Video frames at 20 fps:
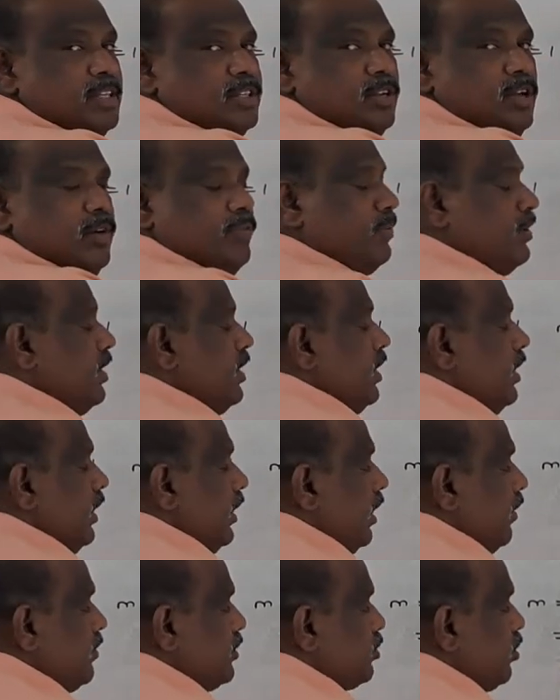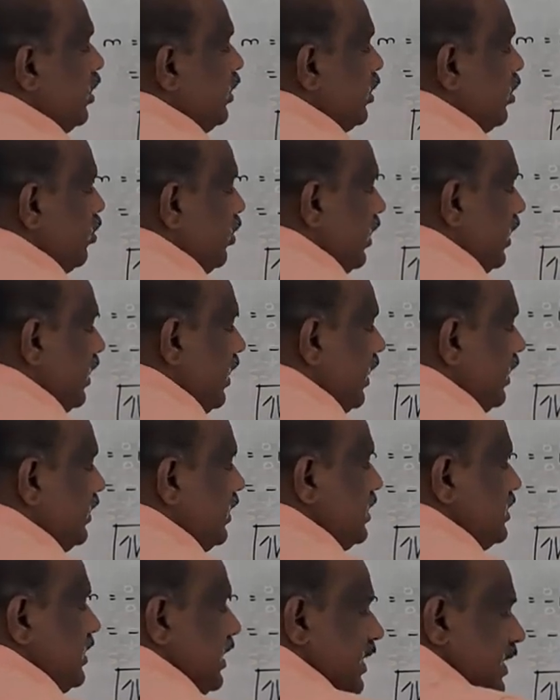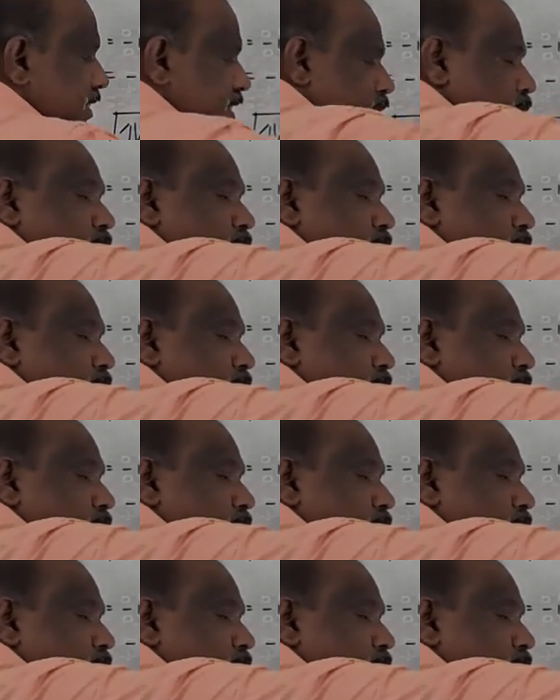to plus half. If it's going to rotate like this, it